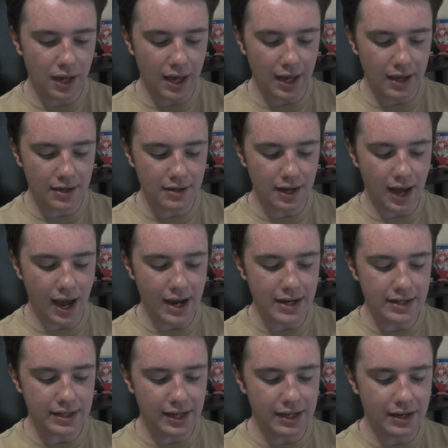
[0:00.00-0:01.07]
and
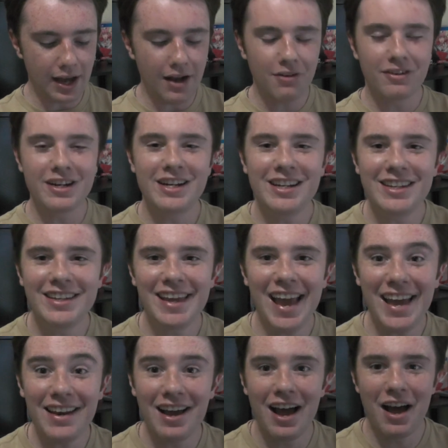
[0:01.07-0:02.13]
I cannot read it
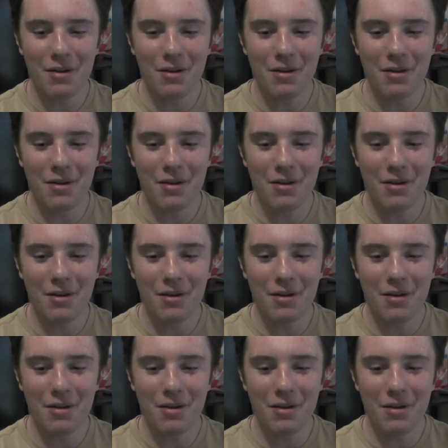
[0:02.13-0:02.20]
yet